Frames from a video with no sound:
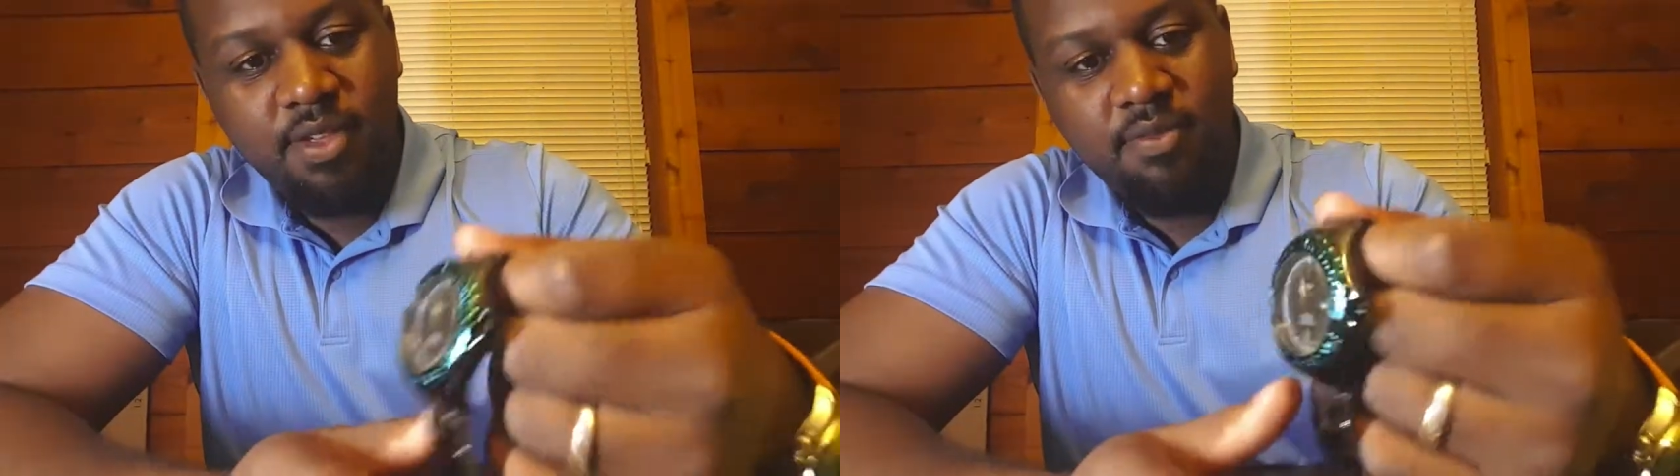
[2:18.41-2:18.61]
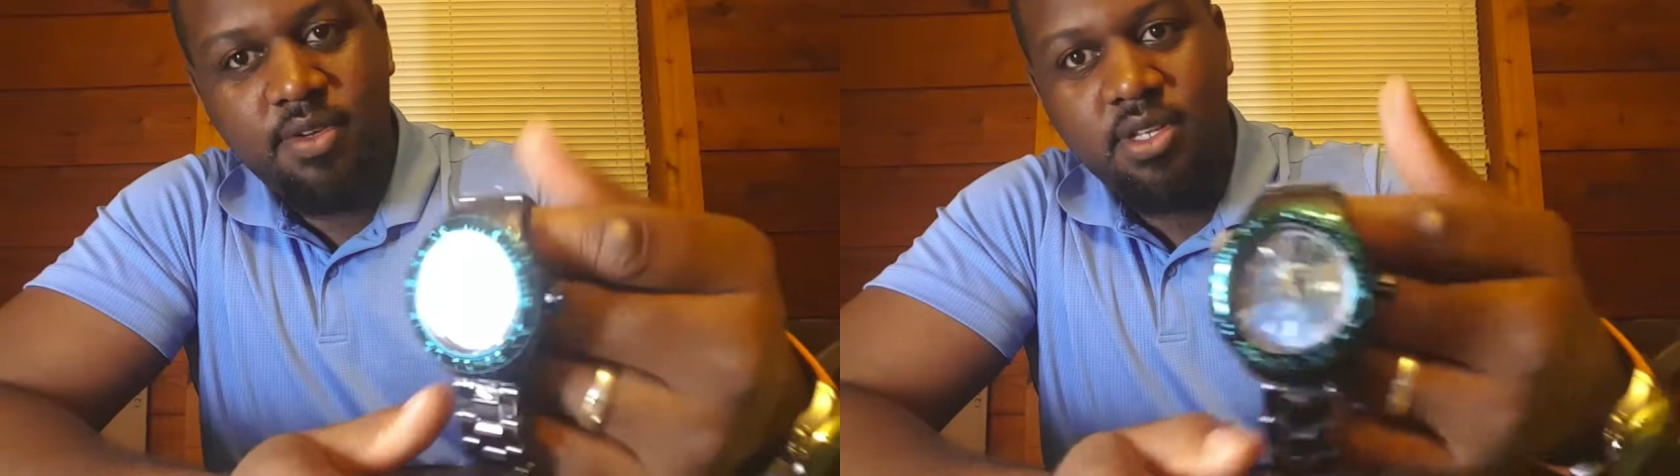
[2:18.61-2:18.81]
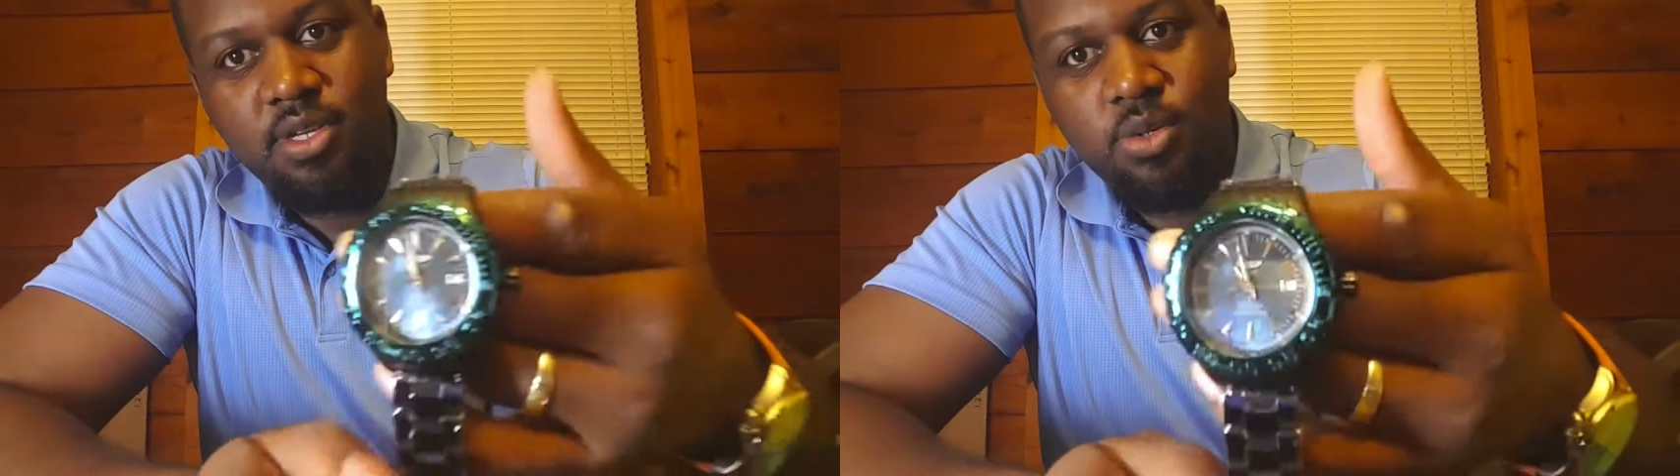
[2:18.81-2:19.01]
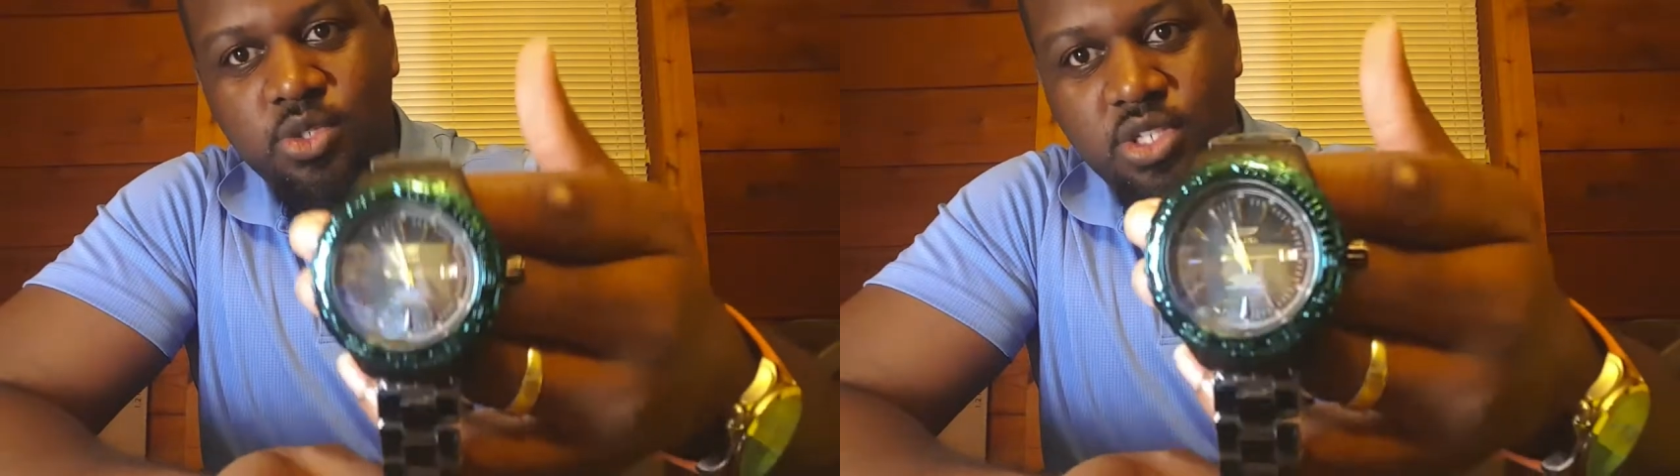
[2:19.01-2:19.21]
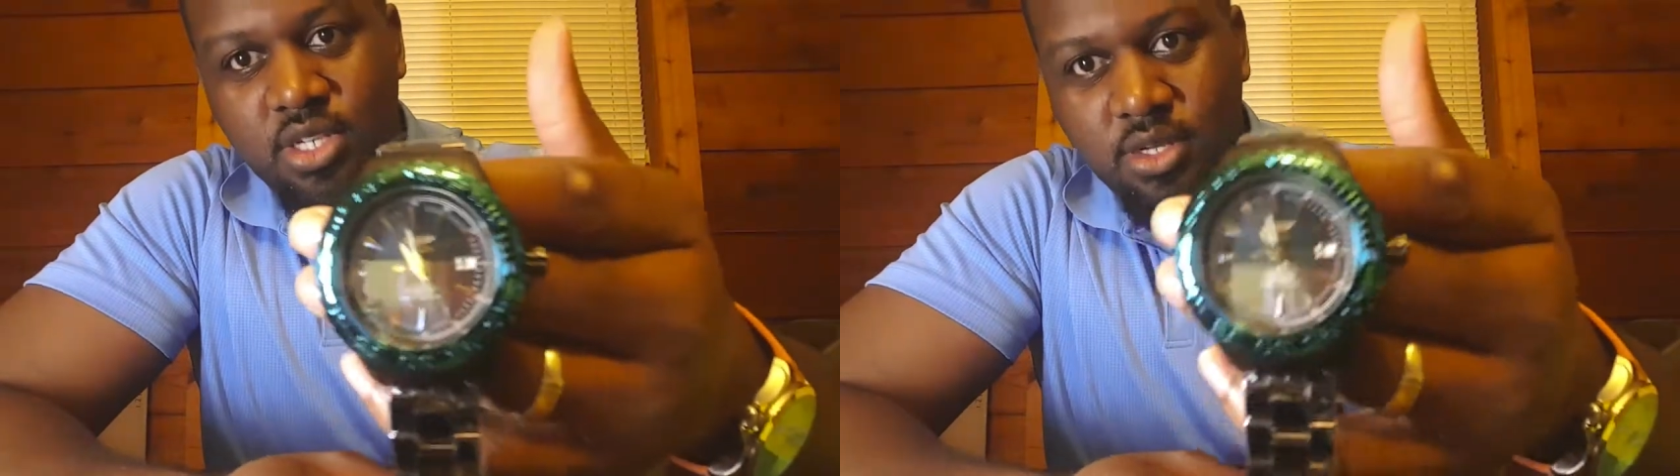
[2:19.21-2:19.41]
Invicta
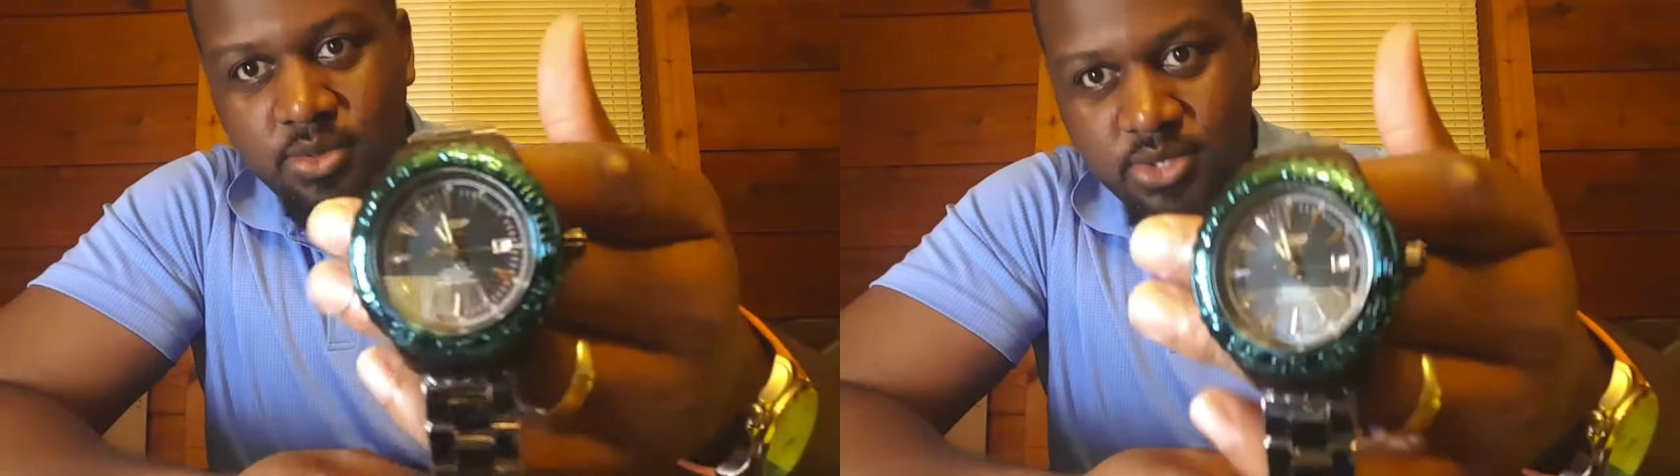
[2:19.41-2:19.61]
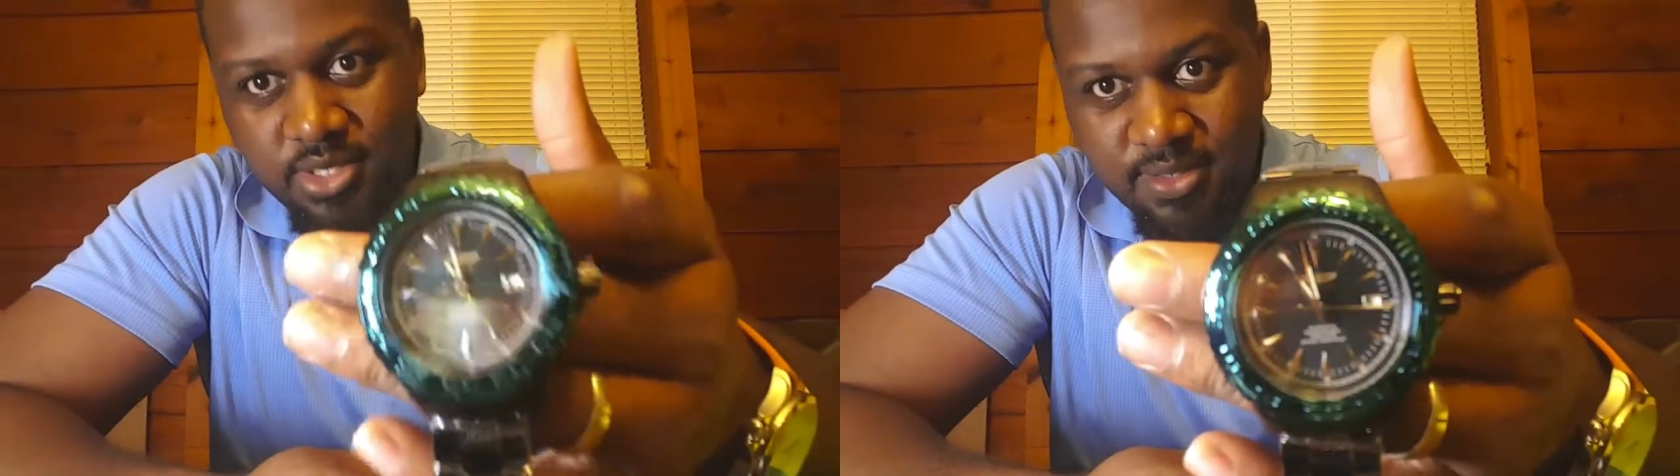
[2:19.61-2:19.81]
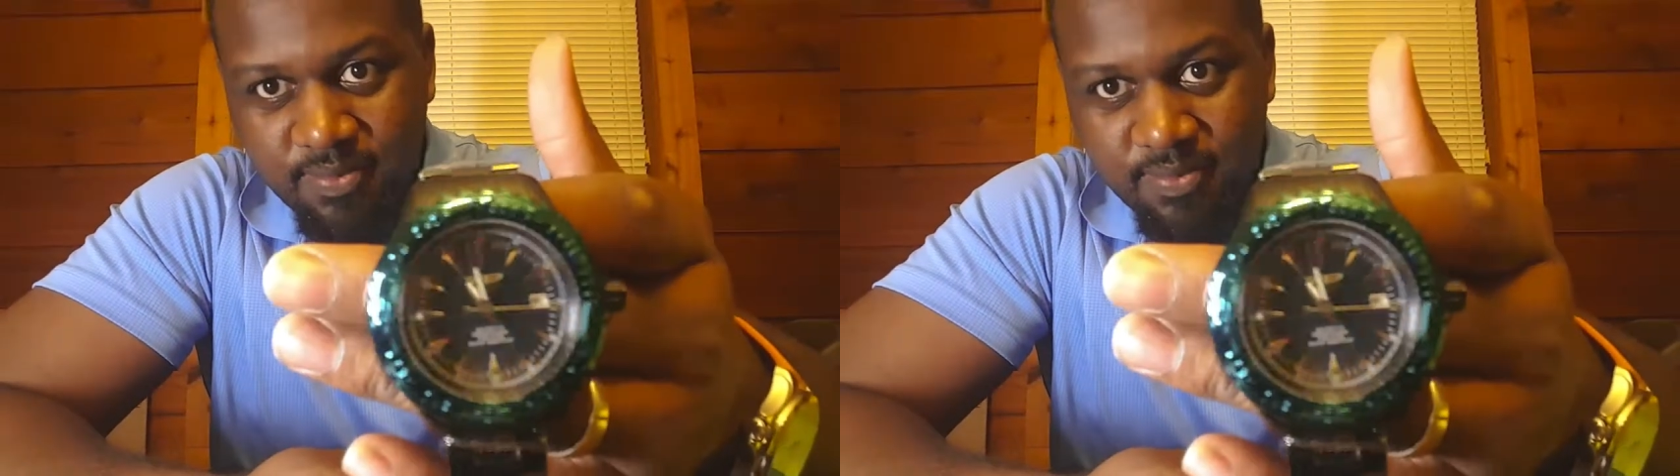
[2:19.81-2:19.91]
Ocean Ghost.